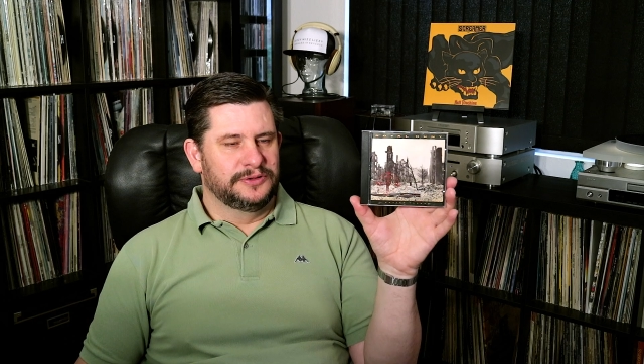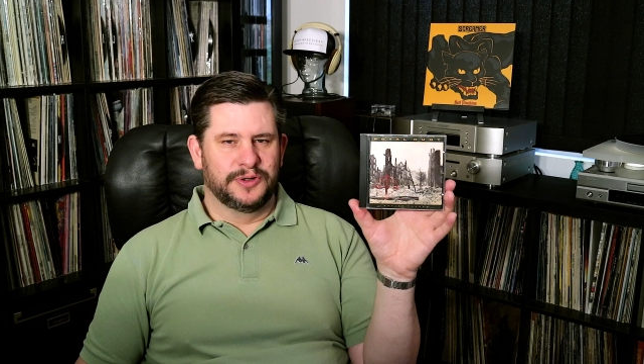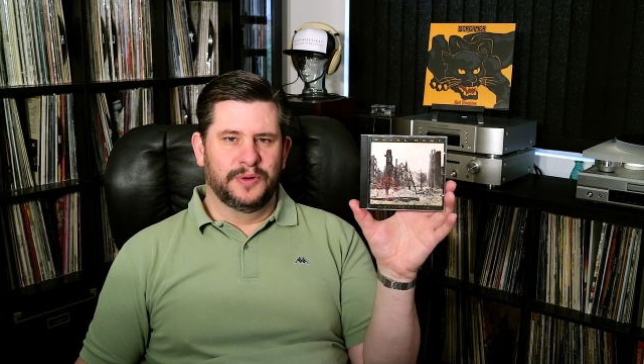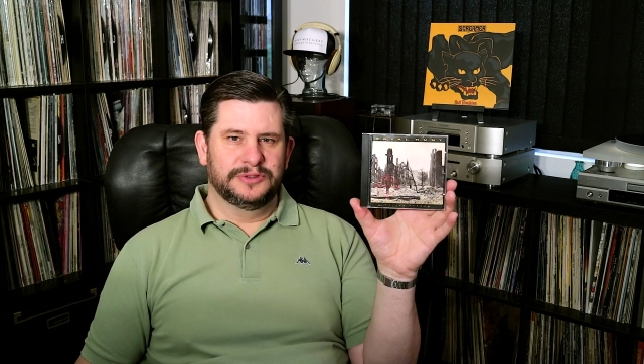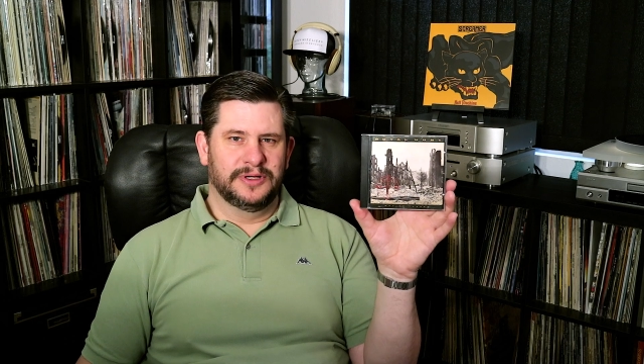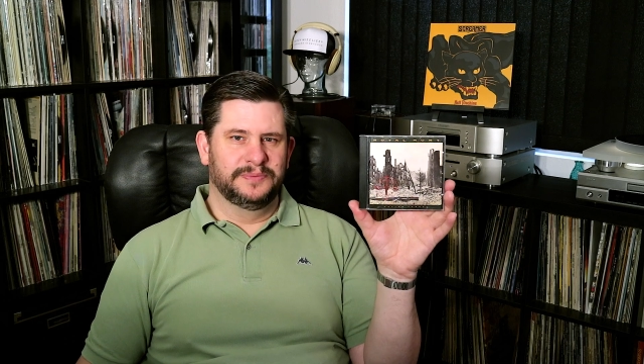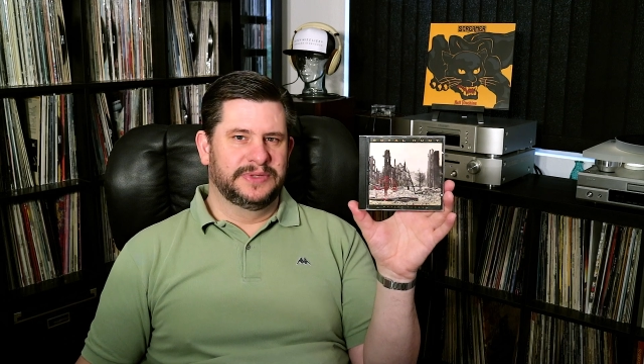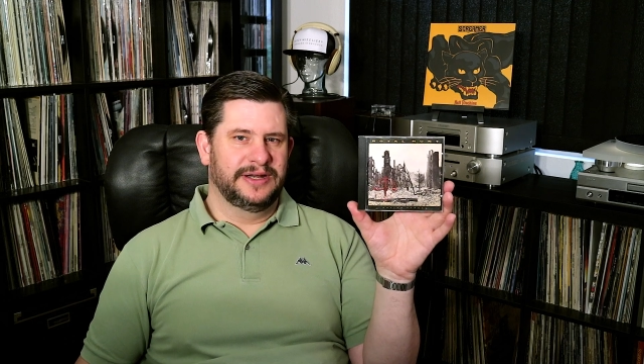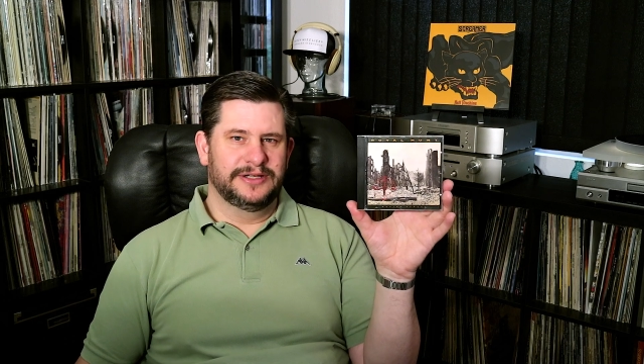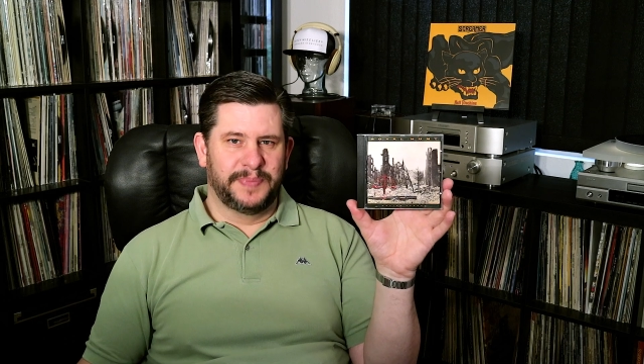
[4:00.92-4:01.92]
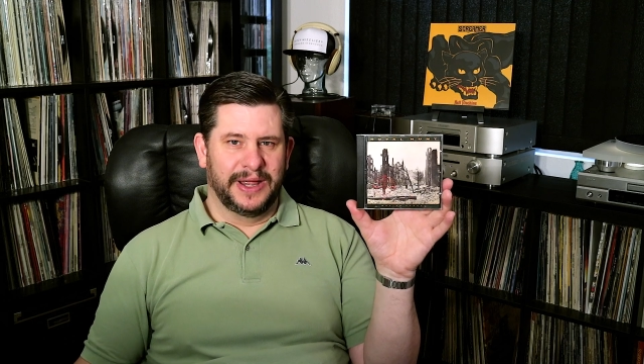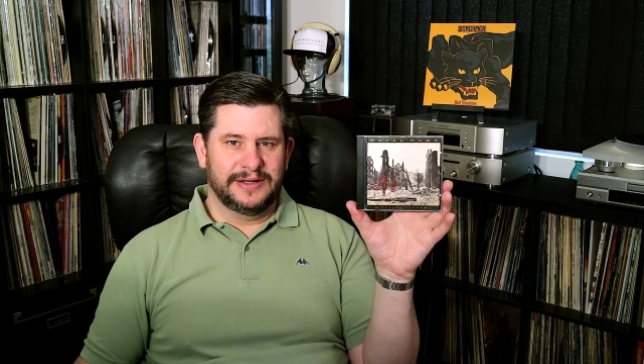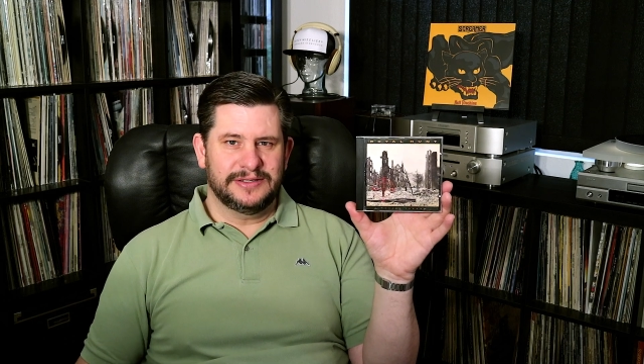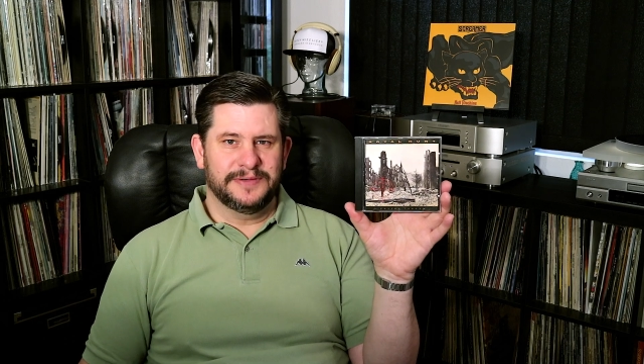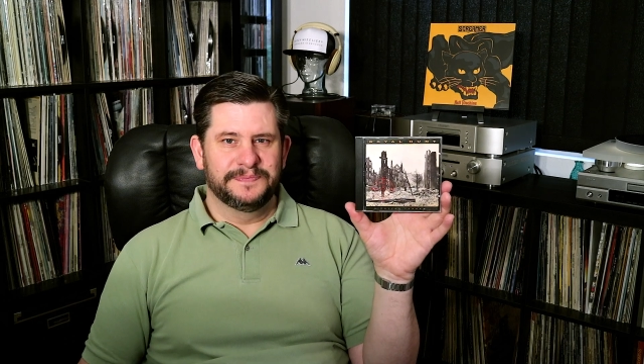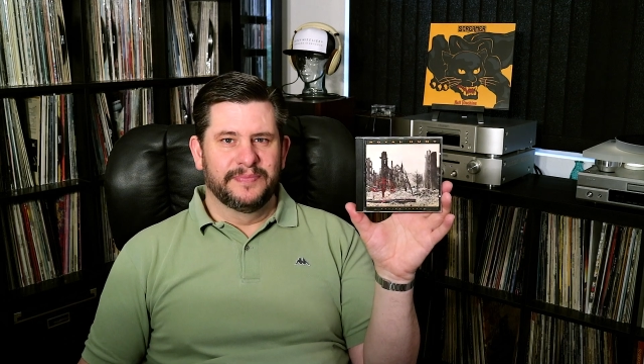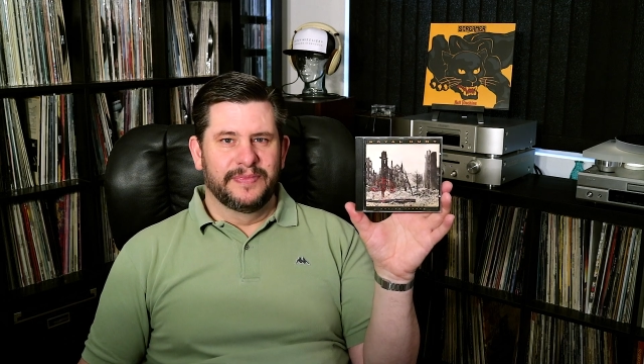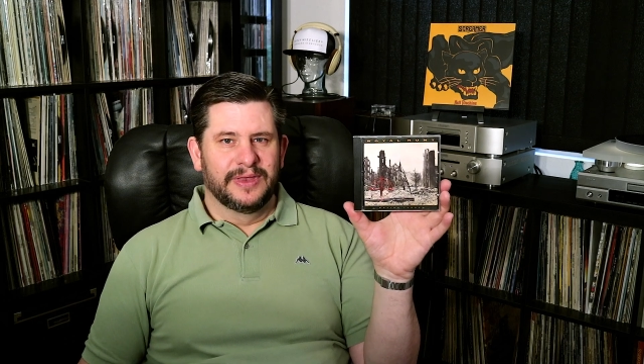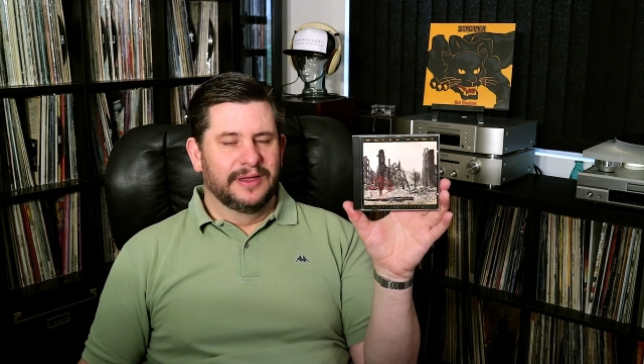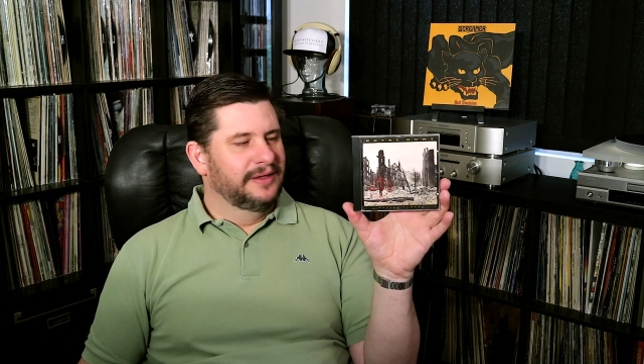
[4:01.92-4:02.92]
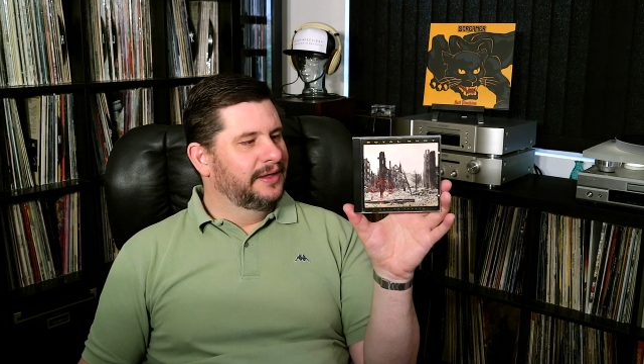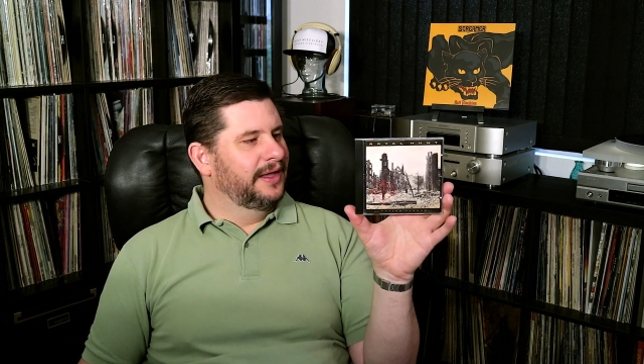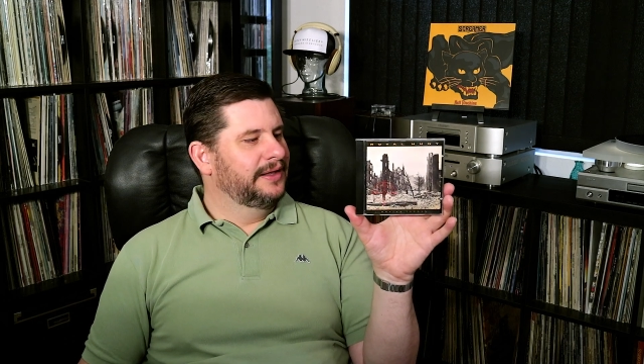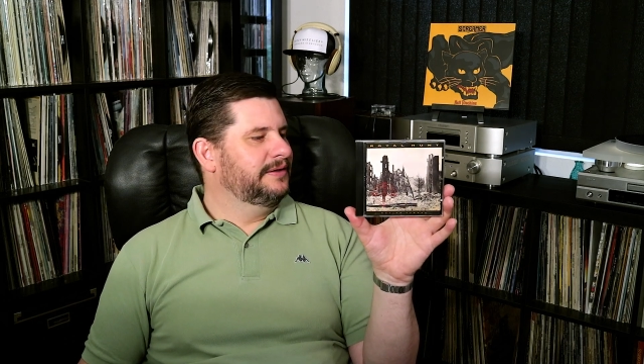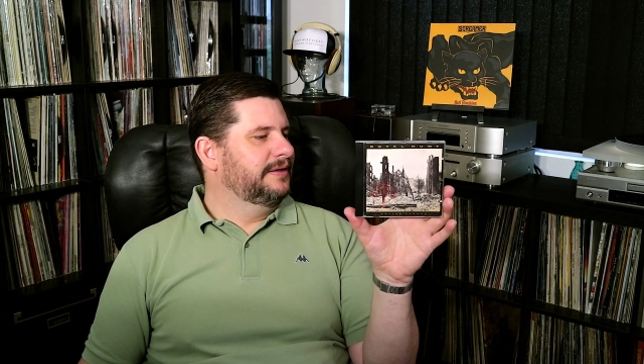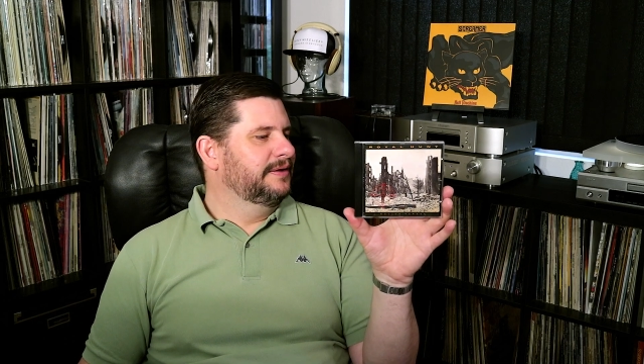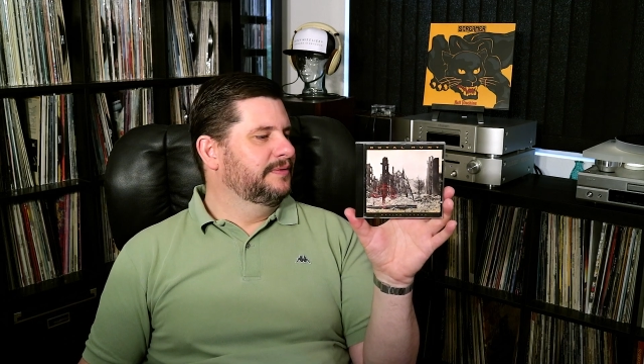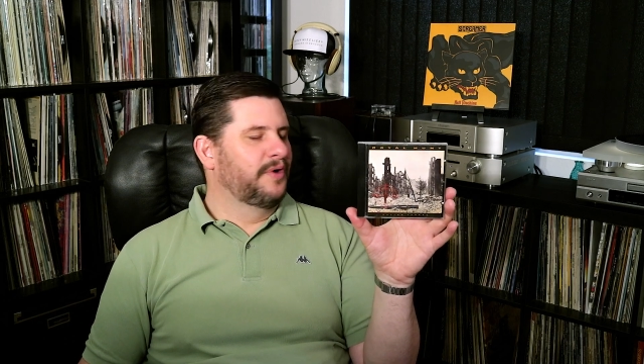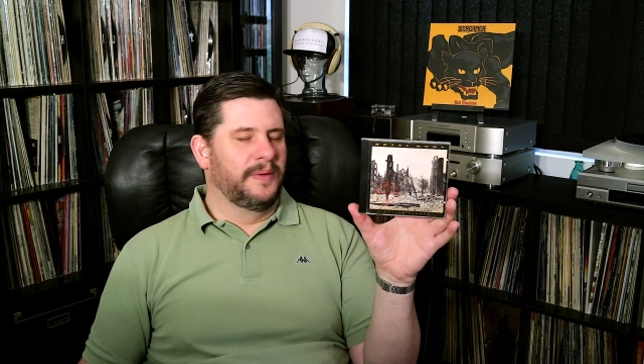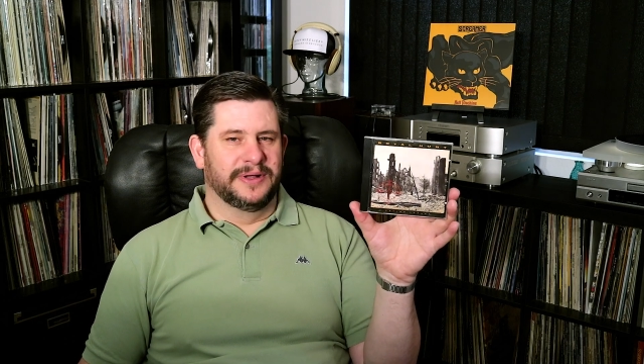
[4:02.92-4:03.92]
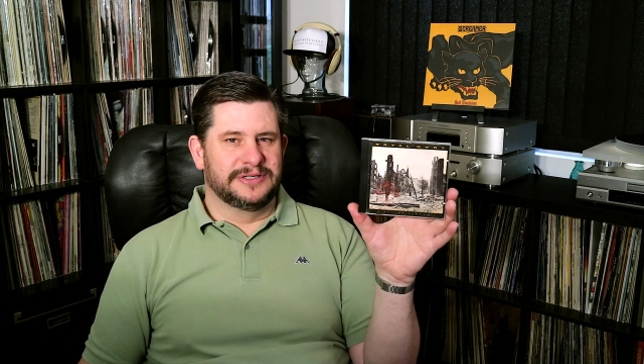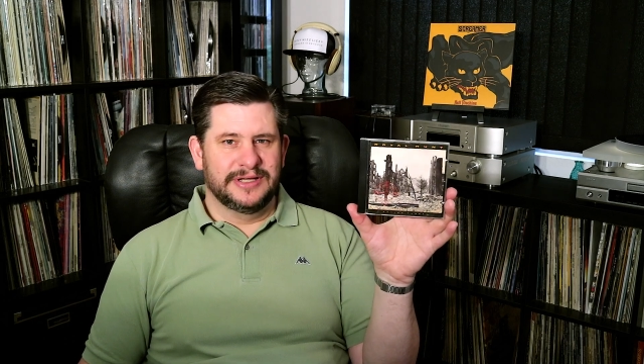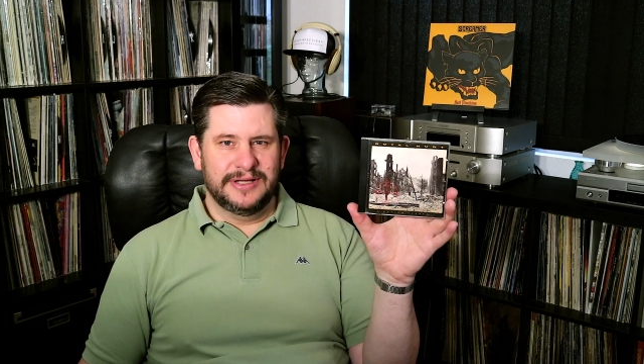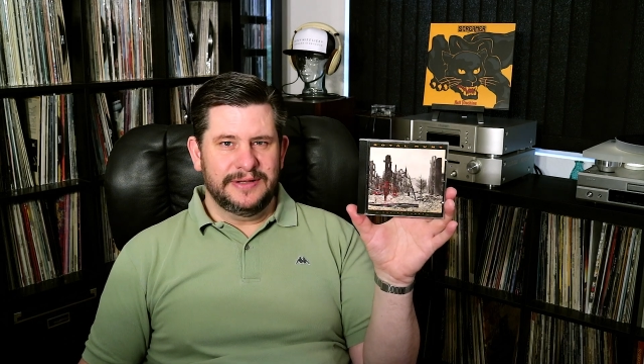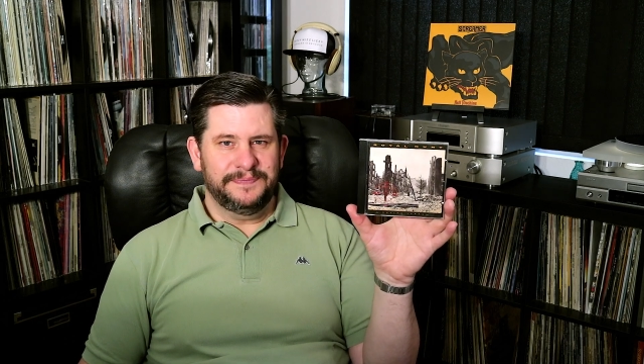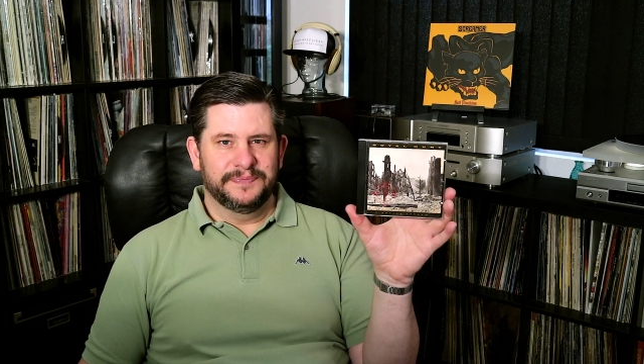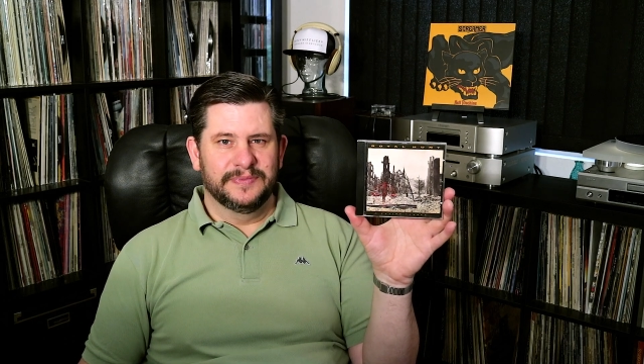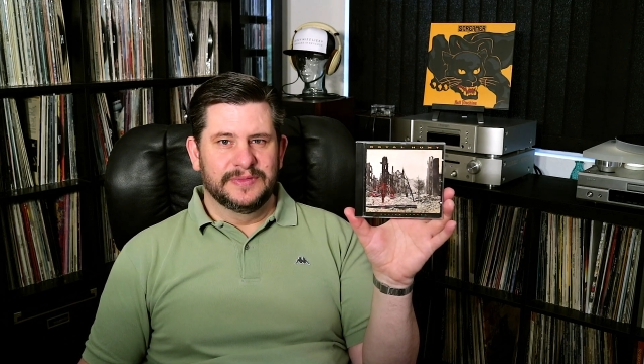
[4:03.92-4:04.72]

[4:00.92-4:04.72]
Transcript: show some Danish bands, and Robert C.